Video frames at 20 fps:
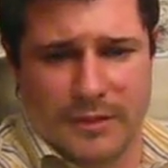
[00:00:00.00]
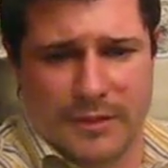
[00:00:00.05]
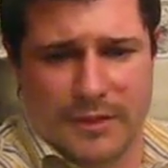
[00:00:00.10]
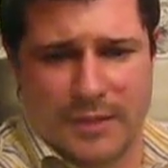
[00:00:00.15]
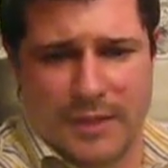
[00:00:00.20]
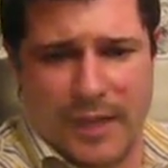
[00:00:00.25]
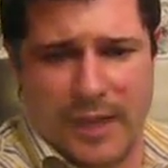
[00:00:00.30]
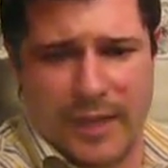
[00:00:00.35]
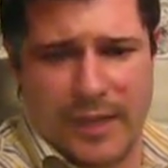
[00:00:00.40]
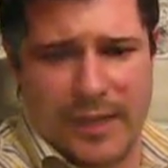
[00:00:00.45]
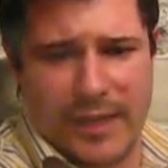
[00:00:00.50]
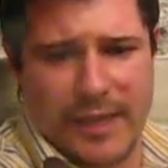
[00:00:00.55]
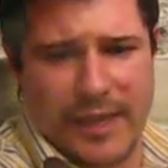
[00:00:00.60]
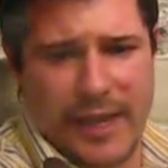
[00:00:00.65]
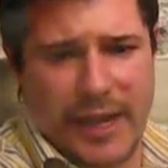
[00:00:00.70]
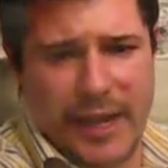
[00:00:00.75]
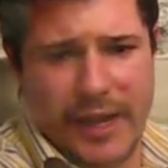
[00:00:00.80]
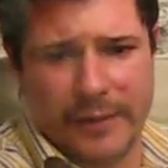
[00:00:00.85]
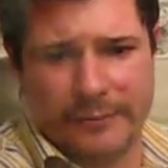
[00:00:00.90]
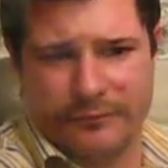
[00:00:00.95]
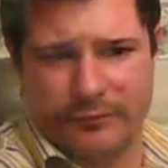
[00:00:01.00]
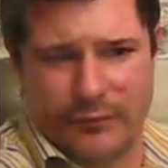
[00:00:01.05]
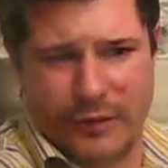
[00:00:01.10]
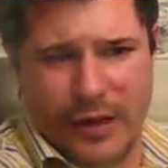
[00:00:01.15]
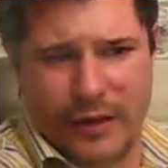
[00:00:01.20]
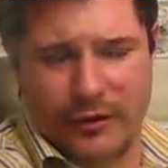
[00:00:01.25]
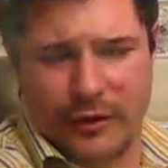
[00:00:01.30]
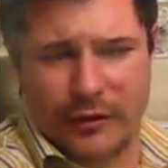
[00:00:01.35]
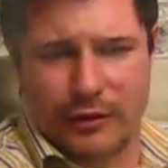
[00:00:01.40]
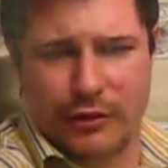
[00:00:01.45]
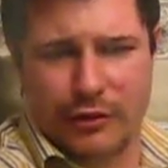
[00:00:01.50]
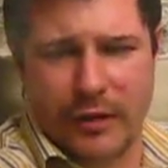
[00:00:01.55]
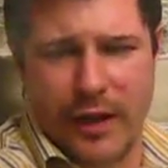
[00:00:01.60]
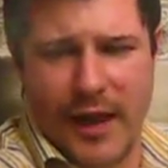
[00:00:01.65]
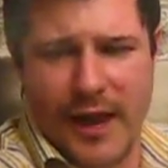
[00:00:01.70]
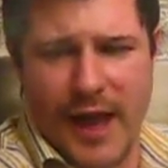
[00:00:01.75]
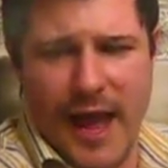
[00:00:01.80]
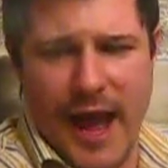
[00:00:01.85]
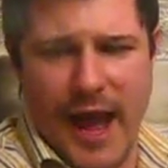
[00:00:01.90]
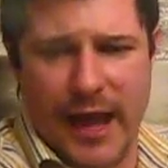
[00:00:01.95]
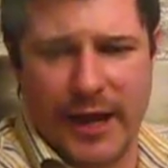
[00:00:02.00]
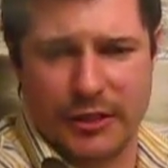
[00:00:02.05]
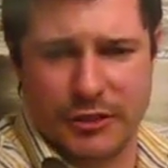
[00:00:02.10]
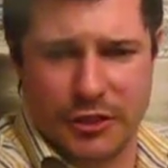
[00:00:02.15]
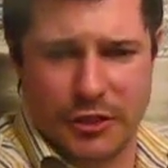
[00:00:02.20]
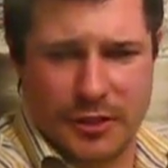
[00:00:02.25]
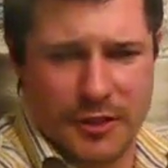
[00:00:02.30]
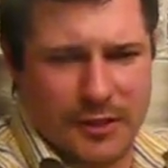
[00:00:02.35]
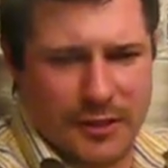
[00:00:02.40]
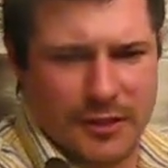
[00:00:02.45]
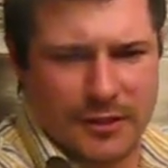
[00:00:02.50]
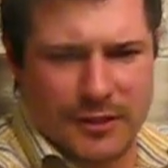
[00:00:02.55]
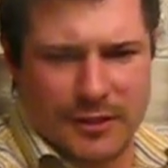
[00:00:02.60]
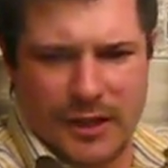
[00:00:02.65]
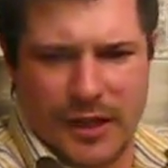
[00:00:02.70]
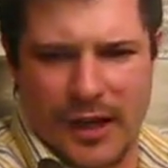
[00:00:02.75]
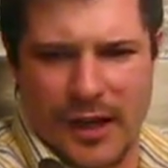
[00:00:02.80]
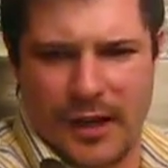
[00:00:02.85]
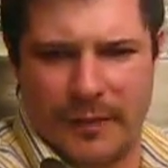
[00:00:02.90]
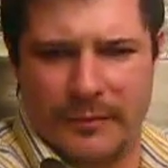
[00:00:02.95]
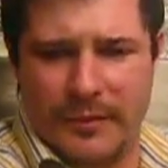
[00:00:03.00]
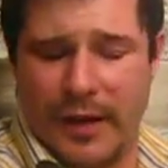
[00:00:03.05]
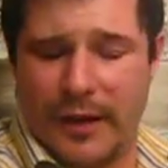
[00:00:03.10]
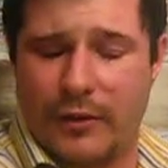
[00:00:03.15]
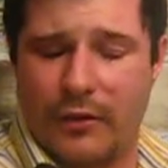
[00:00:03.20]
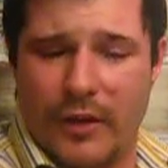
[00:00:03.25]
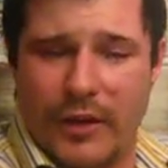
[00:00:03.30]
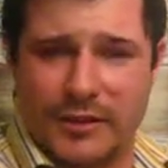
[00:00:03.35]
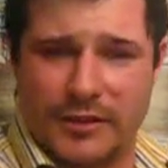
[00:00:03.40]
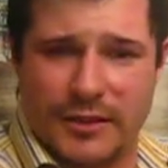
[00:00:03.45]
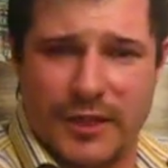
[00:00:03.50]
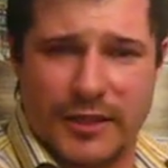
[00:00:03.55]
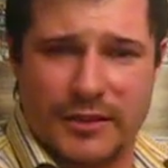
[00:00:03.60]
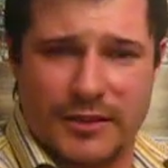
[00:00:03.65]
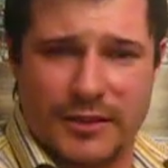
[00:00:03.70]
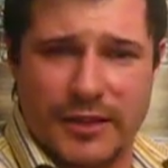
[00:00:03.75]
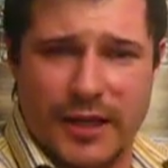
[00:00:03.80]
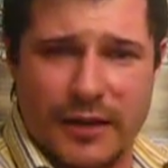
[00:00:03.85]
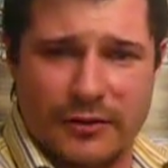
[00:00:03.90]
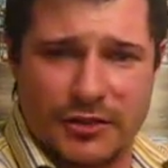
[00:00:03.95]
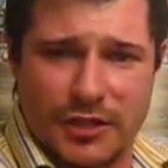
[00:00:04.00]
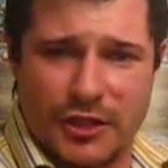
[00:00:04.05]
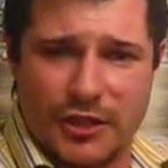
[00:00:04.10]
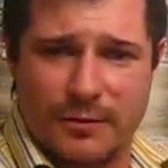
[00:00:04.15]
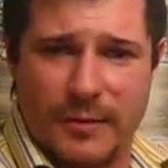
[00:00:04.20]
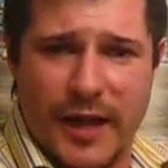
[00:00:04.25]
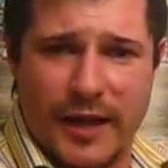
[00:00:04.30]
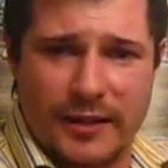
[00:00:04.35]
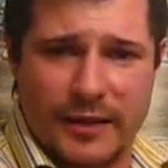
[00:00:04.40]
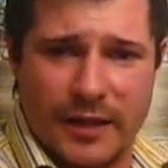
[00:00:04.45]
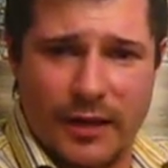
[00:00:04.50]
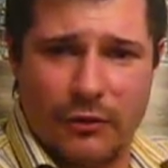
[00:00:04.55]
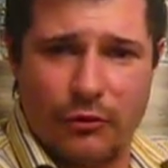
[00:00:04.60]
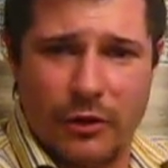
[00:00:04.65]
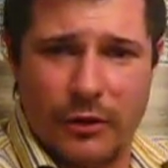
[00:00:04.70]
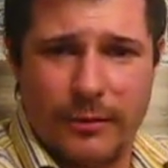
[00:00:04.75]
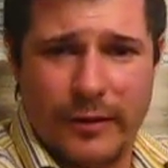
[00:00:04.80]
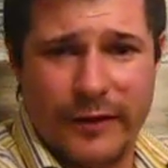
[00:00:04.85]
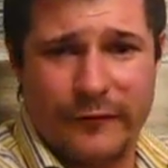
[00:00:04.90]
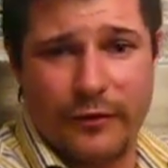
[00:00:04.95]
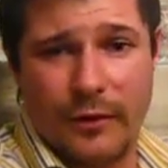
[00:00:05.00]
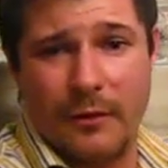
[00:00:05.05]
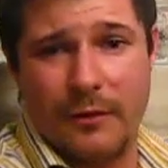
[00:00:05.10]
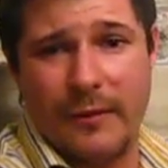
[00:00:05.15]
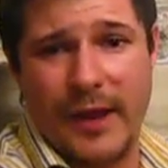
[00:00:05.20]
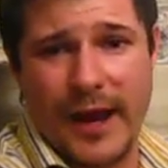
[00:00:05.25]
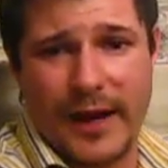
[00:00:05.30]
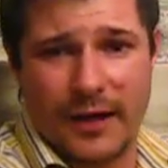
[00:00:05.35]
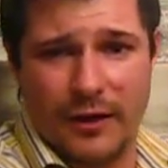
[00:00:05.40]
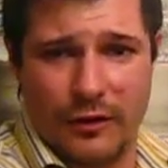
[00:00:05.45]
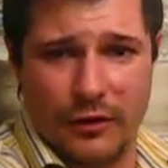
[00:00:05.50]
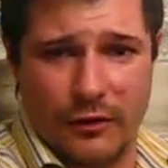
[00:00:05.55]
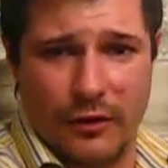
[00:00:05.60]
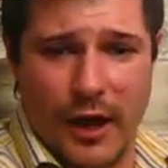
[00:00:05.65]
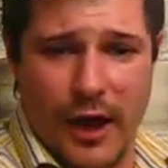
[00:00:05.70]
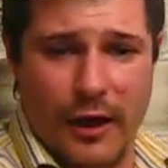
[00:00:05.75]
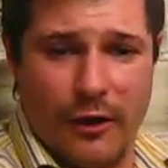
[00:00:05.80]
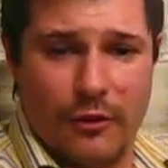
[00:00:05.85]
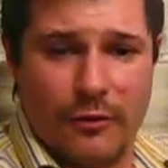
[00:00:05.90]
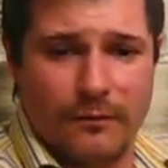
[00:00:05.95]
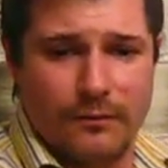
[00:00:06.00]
Got a rather gray ash, not quite as nice as I was expecting it would be from Macanudo.